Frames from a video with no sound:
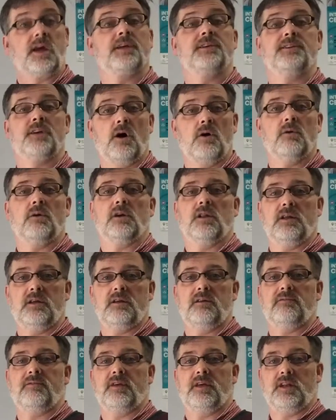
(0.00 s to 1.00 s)
I don't
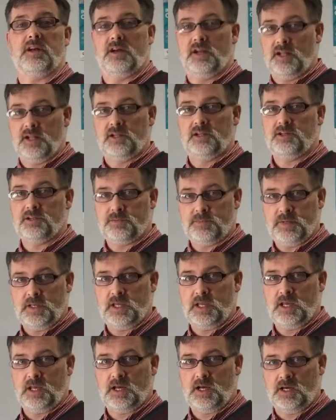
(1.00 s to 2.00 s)
live in an
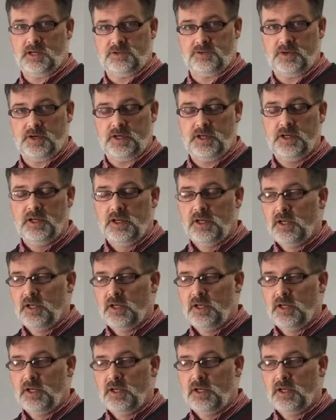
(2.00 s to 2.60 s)
English-speaking country.